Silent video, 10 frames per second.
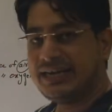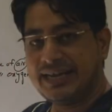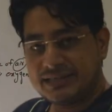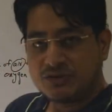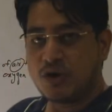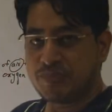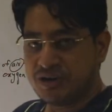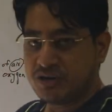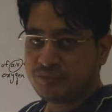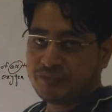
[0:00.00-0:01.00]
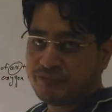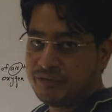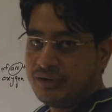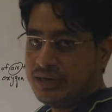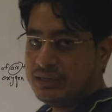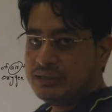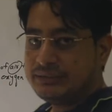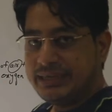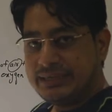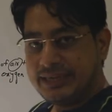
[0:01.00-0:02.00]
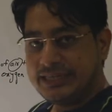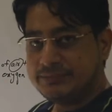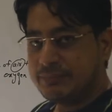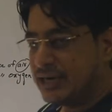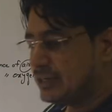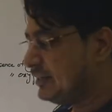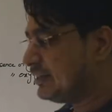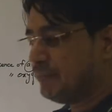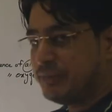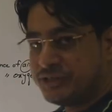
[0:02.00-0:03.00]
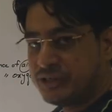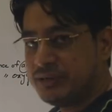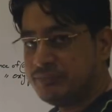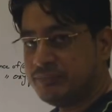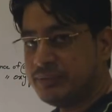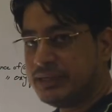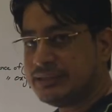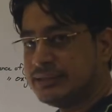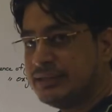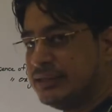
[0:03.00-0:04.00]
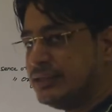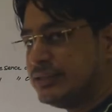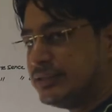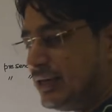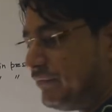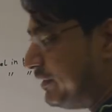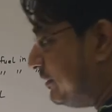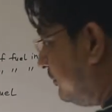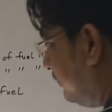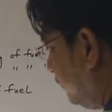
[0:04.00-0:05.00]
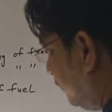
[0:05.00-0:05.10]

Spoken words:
the next component of the fuel that takes part in combustion is sulfur.